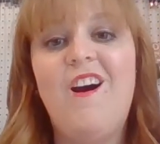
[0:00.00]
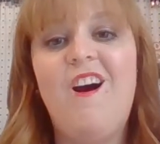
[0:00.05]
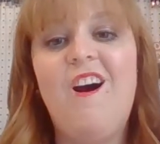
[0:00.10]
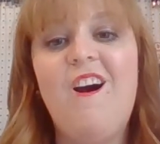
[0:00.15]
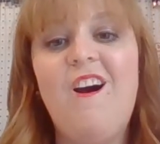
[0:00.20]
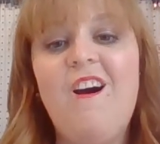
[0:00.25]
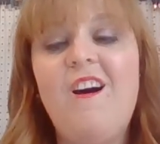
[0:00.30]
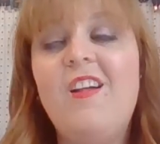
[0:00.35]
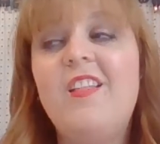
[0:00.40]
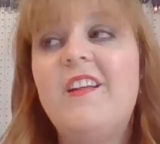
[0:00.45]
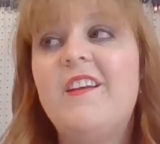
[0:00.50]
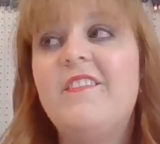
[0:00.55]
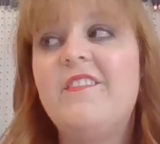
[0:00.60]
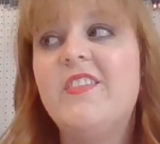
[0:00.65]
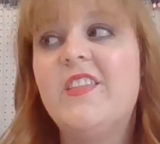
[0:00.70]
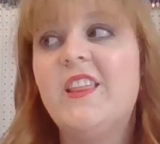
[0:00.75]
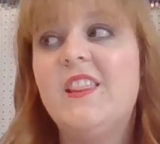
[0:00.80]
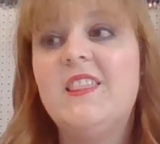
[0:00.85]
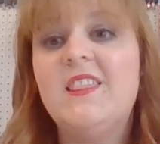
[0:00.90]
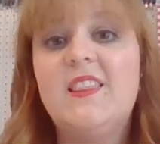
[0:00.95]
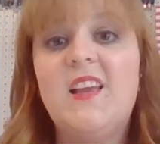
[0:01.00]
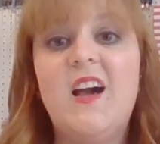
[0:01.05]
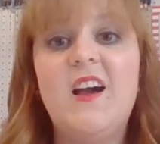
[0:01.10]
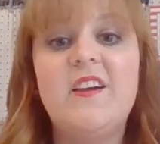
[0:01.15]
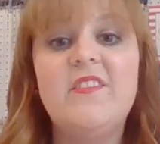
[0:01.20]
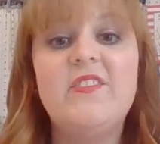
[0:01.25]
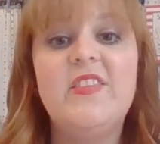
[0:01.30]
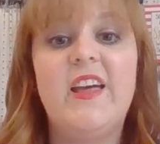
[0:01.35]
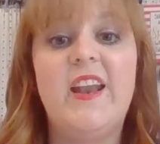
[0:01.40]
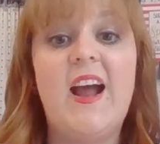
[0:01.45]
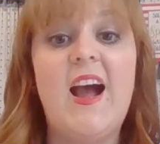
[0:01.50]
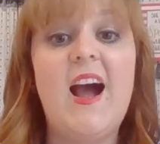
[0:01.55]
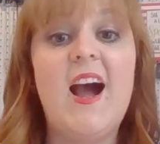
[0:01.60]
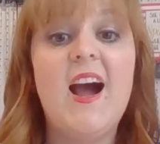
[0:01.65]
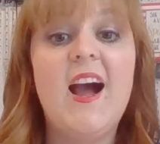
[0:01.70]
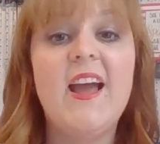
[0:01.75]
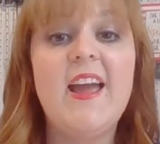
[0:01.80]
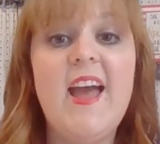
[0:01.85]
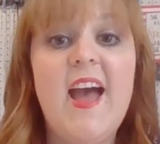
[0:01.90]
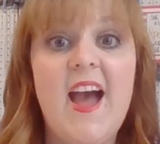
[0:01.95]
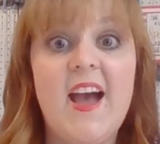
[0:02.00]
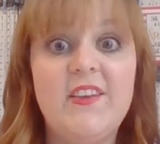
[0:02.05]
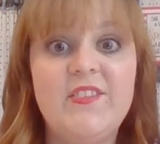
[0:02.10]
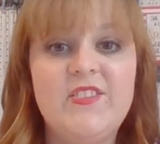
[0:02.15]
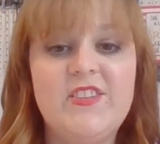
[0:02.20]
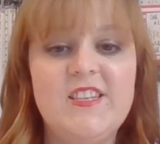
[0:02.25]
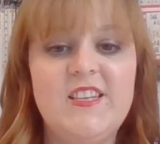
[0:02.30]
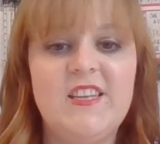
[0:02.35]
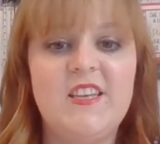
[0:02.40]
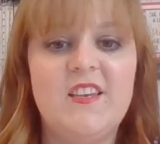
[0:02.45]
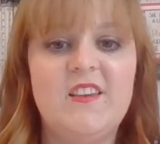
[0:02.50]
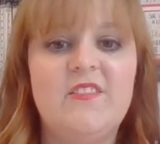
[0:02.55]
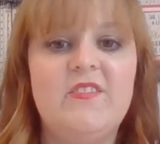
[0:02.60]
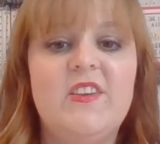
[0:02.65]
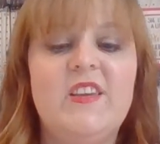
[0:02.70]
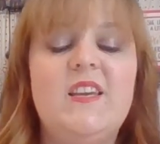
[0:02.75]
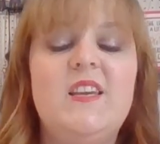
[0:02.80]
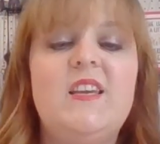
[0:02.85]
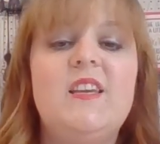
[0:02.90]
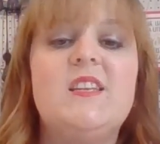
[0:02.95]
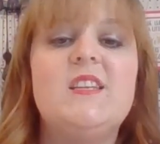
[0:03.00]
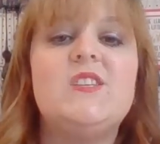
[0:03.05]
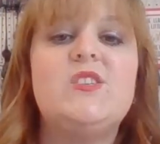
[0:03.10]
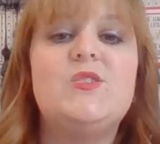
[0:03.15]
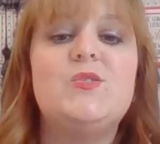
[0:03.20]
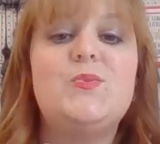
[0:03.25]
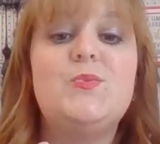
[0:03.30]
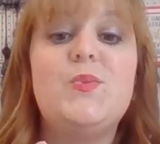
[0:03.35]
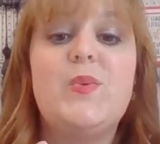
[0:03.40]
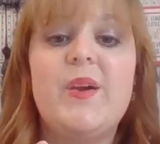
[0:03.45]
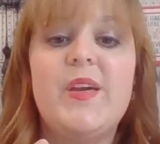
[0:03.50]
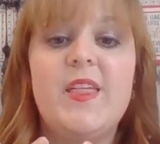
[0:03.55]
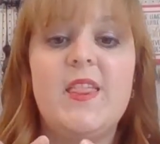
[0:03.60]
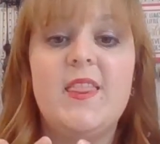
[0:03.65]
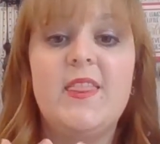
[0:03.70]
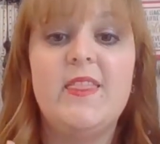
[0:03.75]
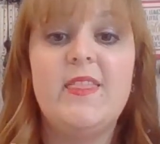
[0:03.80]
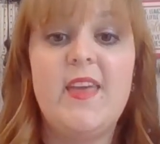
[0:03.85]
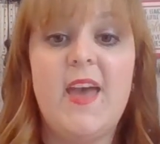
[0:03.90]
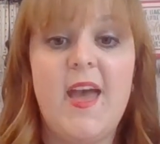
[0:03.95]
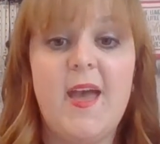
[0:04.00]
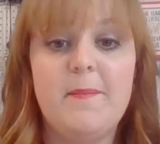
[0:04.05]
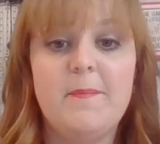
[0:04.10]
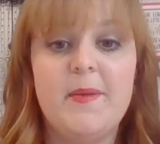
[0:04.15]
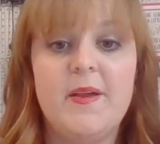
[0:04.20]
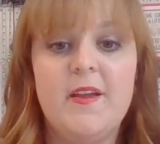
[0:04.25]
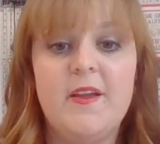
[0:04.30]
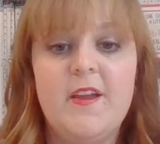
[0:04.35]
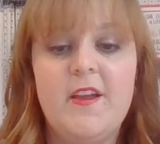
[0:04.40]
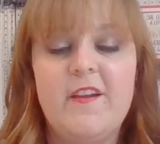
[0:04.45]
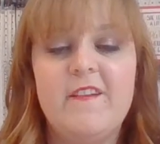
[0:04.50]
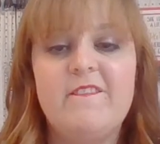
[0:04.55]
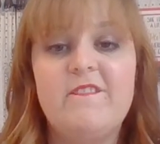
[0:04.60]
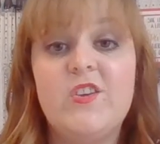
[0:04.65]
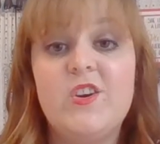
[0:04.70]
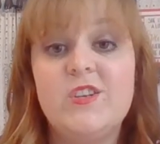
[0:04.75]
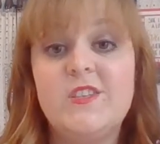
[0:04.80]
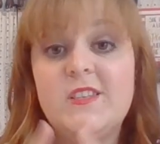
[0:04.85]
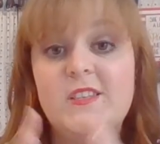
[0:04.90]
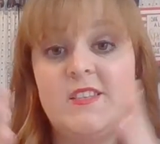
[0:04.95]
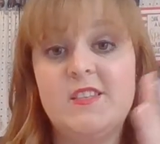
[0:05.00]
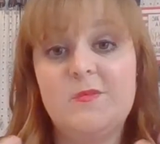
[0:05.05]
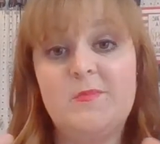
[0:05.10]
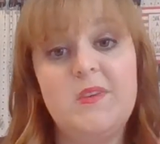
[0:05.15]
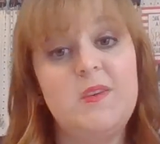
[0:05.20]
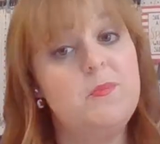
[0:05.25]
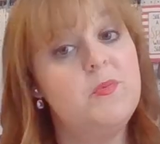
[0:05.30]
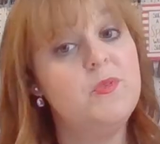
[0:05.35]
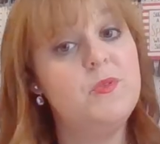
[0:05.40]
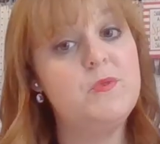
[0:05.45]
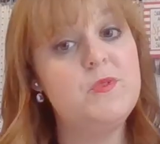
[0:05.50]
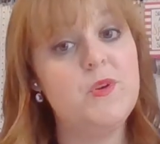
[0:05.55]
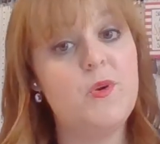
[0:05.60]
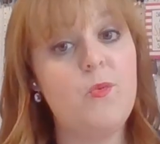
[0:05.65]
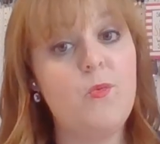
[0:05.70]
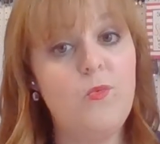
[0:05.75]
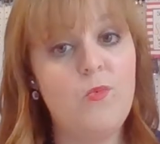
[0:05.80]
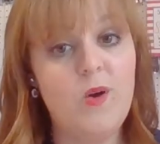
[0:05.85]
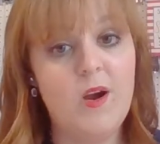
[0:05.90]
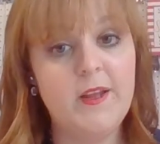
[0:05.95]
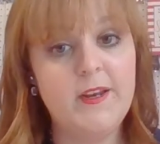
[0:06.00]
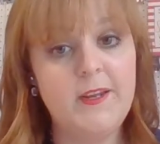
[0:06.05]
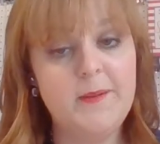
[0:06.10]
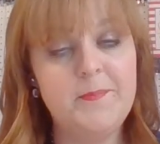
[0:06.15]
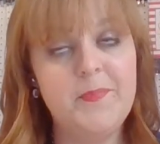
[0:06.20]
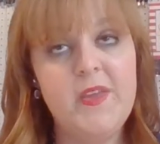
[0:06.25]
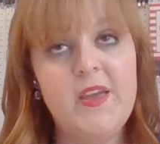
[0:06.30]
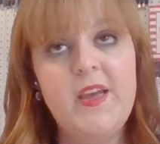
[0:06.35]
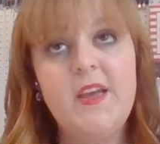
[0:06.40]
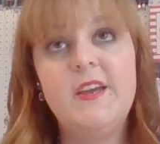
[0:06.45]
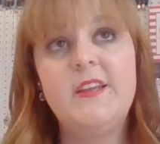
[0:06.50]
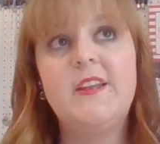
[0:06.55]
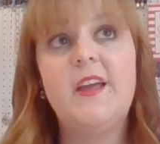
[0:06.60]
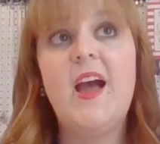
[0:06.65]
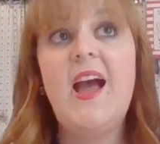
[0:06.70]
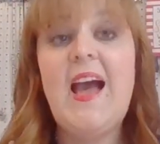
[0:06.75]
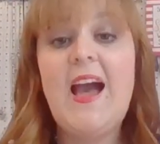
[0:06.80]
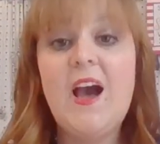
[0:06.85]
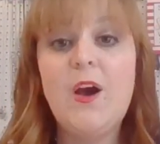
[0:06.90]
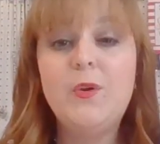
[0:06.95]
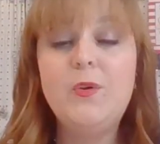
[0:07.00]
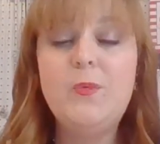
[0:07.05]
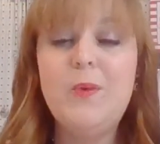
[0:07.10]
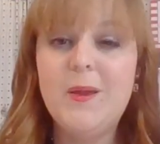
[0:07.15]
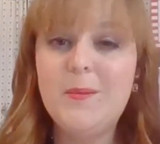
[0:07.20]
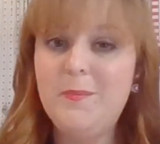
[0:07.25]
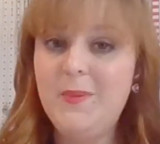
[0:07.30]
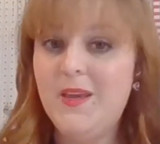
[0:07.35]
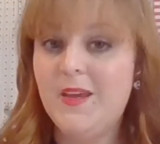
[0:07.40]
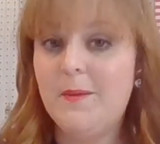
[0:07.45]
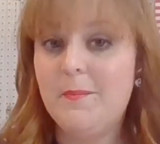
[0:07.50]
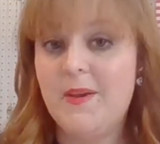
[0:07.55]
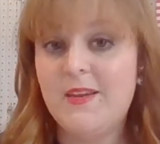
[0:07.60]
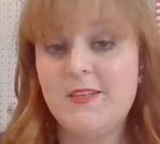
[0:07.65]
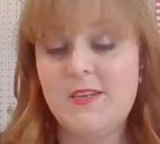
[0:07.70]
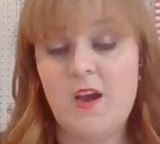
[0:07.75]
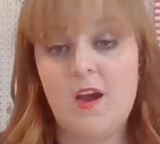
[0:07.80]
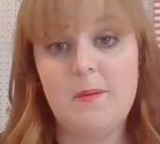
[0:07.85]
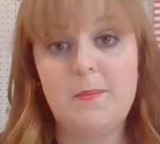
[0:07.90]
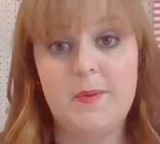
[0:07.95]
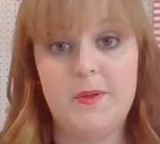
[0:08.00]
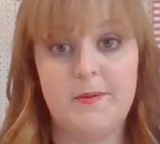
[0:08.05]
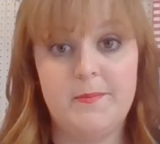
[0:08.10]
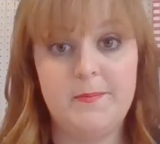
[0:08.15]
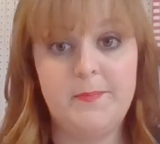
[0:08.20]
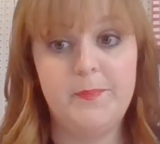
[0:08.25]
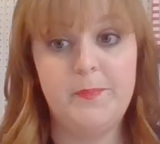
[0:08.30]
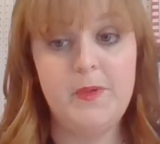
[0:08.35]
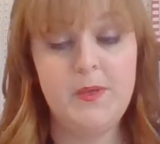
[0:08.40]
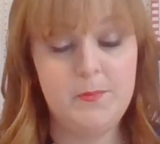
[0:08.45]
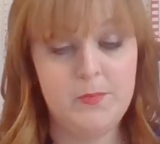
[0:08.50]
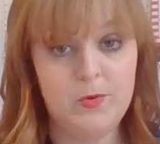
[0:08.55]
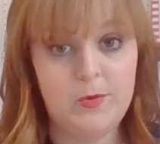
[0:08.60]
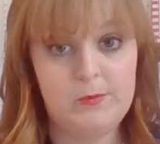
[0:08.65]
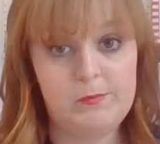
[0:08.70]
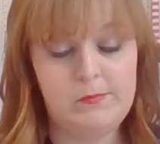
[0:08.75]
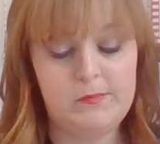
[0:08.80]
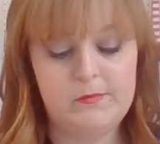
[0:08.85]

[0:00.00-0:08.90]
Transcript: all of the love that I have to give into them versus the people who don't want it. Now, how do I pick my top people?